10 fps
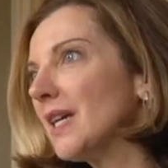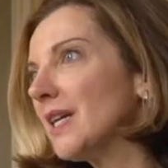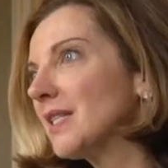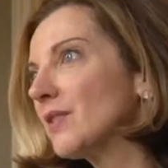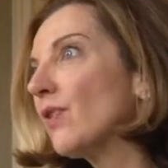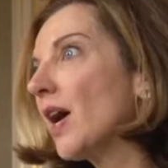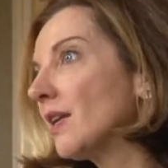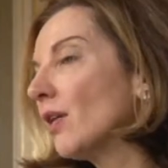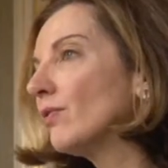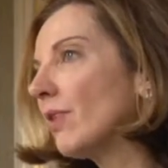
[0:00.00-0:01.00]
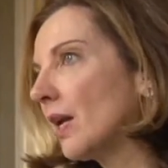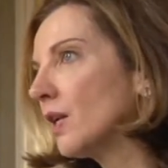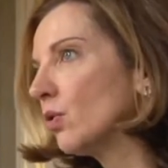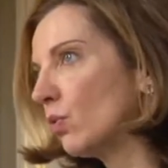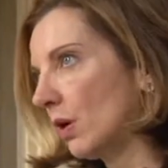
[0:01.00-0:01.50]
its final
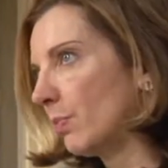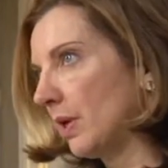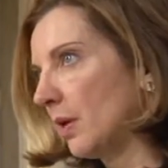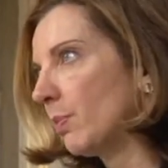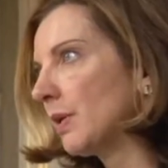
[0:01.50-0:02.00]
value will be.